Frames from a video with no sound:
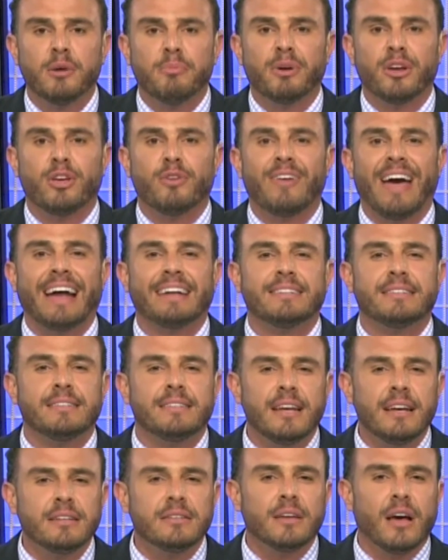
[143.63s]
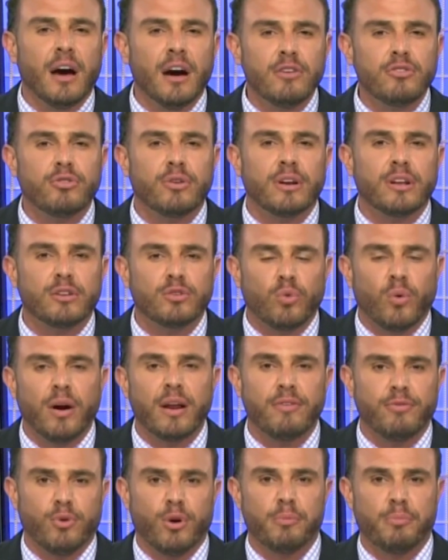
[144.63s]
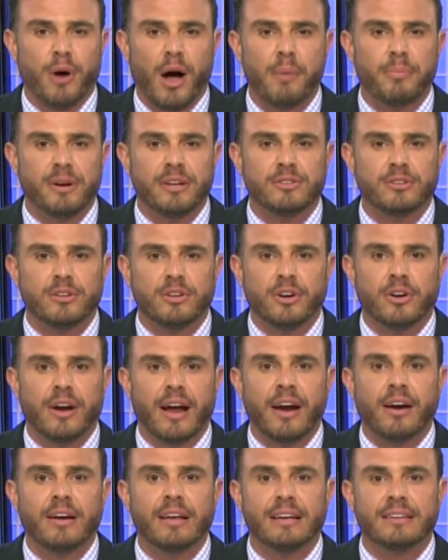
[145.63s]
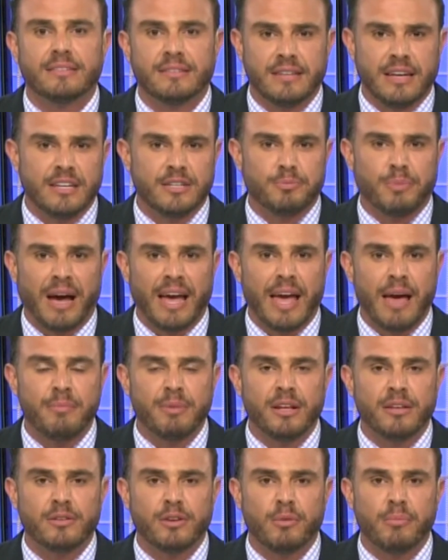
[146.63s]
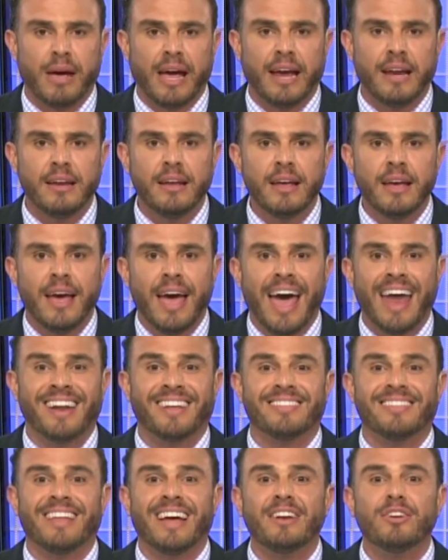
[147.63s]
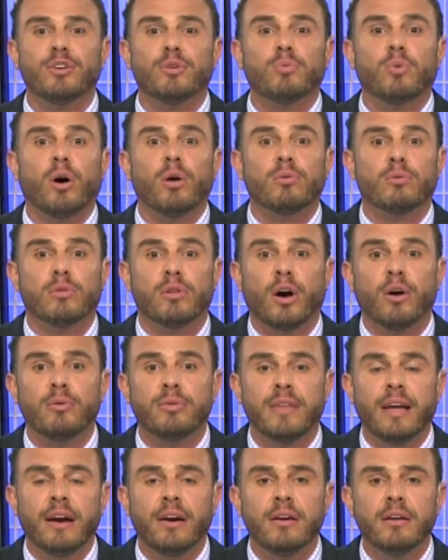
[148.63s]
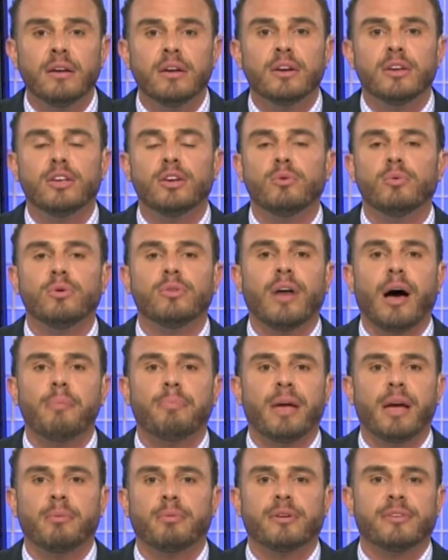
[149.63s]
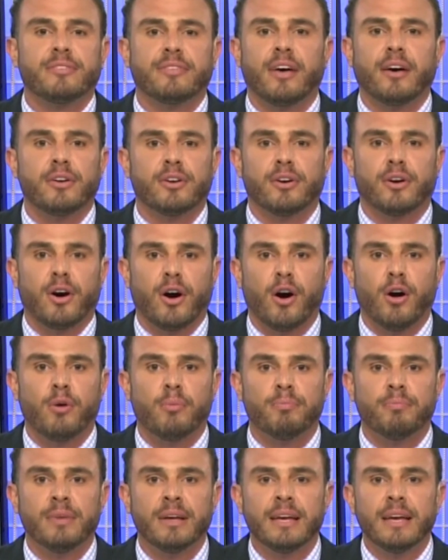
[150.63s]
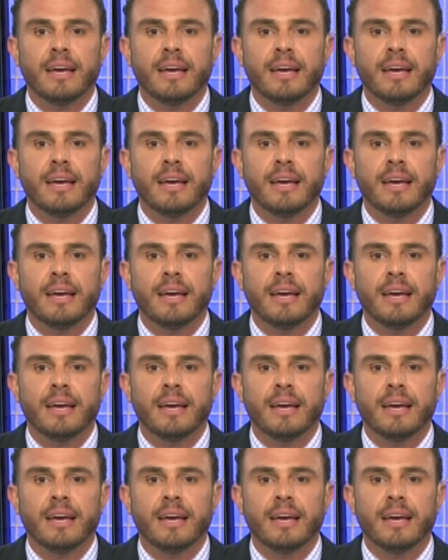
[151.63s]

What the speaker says: but you've had 624 properties in your area seized by eminent domain, and a lender won't loan there, you will not be able to sell your home.